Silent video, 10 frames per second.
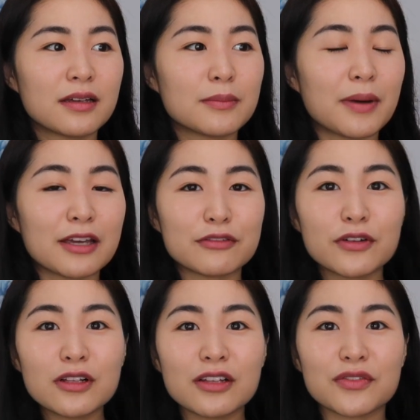
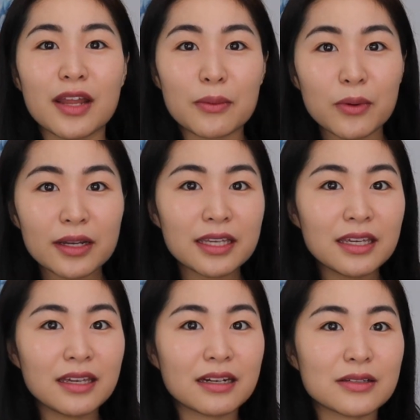mindful of
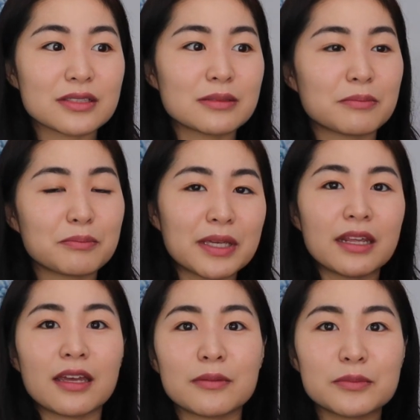networking, and I was
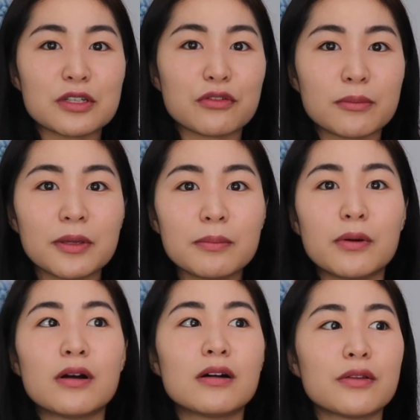meeting different
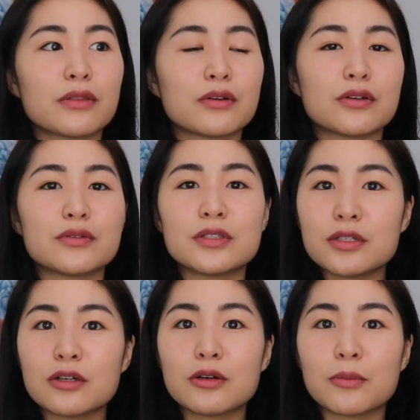people through
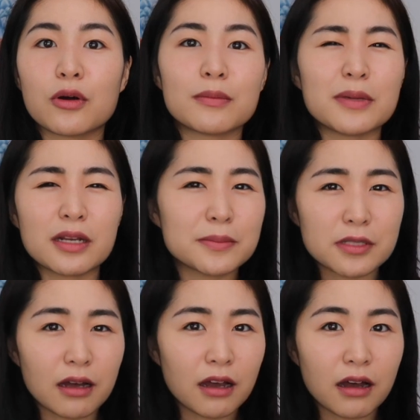Zoom or
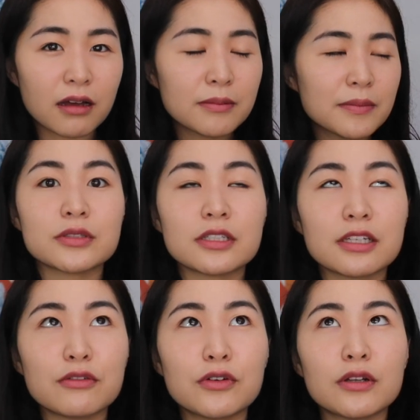meetup.com. I was
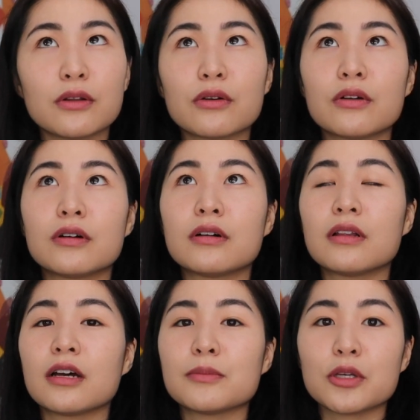looking for
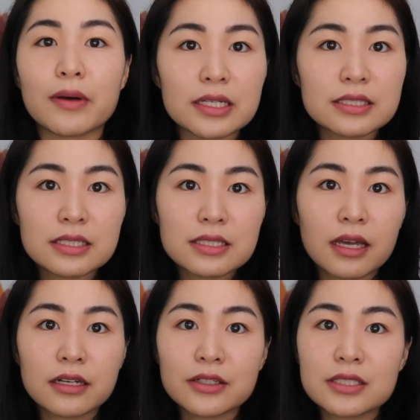local UX
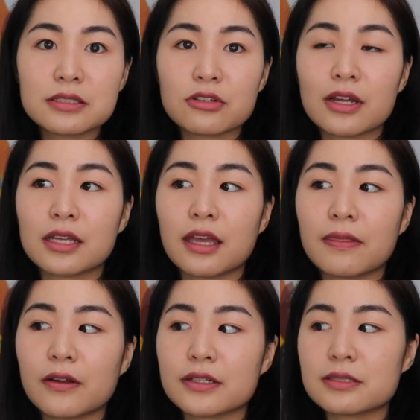designers, trying to
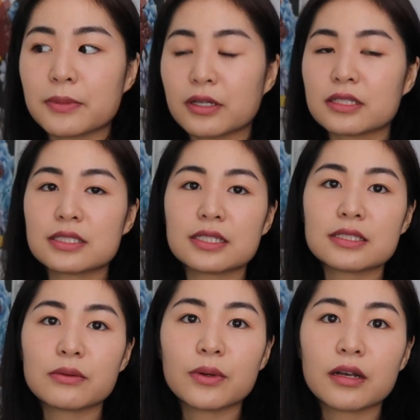get their experiences
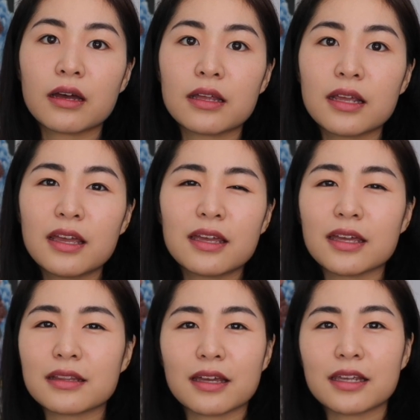and whatnot,
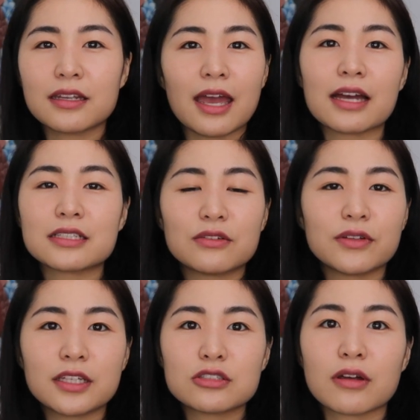and like
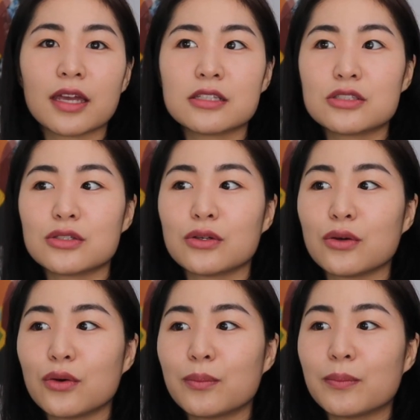actively trying
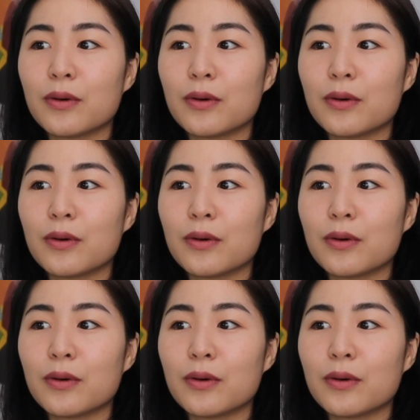to